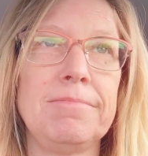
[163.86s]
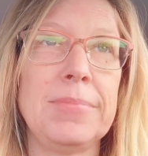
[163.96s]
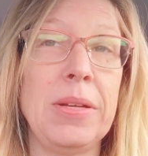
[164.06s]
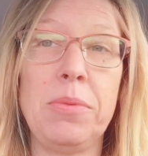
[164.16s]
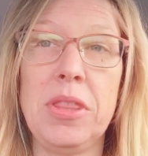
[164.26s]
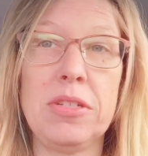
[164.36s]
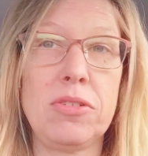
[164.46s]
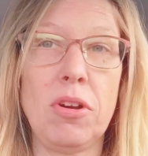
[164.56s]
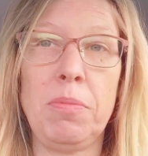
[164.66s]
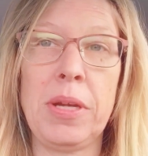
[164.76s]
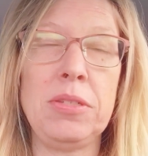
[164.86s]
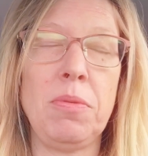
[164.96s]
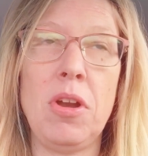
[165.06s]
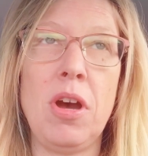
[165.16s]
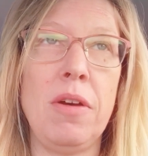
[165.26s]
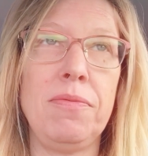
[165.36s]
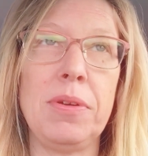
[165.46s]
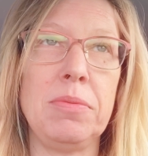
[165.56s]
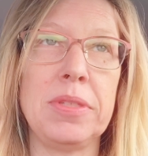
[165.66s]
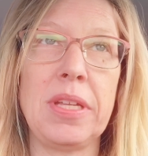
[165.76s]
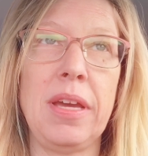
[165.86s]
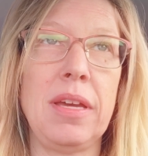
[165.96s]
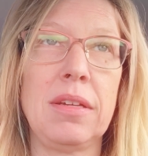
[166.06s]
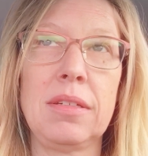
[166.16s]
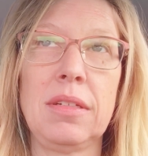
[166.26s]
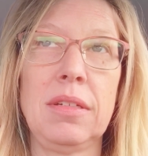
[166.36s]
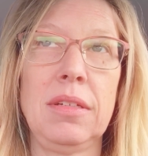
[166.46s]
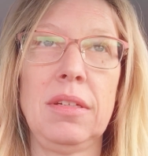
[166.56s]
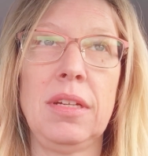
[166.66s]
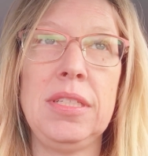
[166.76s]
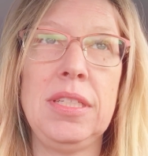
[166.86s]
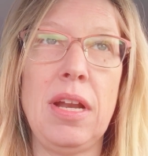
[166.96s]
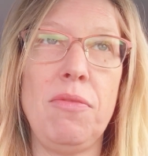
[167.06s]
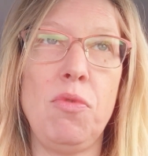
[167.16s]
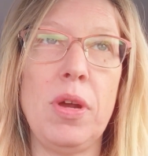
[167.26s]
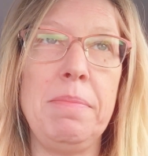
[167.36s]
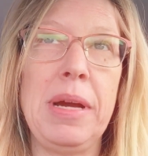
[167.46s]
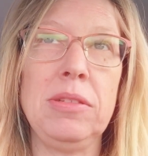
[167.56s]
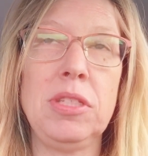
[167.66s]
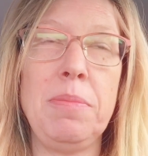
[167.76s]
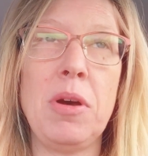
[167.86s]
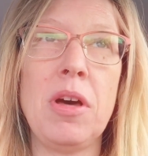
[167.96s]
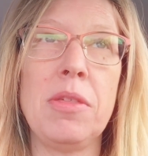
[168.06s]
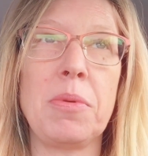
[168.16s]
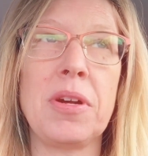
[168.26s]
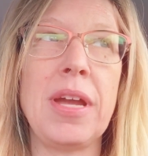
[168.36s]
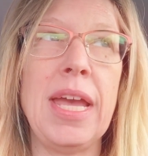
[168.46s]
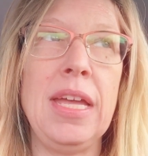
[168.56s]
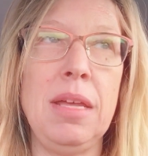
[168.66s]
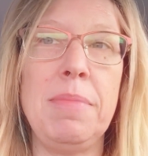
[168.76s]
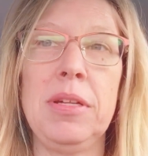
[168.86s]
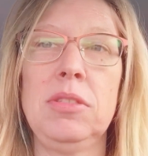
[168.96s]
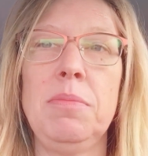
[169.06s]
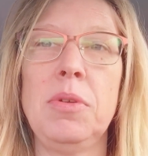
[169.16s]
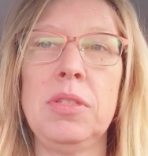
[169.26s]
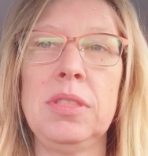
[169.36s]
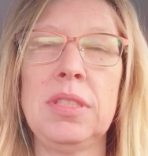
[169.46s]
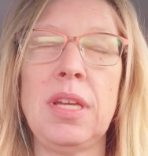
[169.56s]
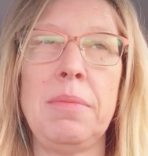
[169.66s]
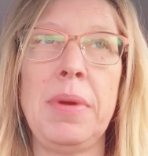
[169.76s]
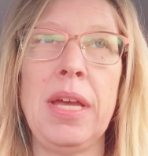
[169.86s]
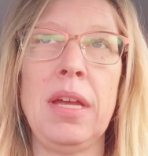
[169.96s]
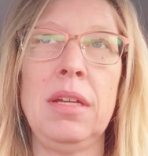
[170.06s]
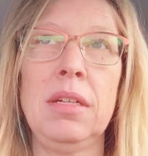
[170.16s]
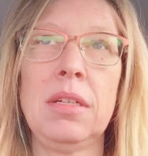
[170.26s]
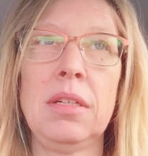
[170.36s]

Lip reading: And when the strobe lights went off, it was like, instead of one bouncy ball, there were 80 bouncy balls inside my head.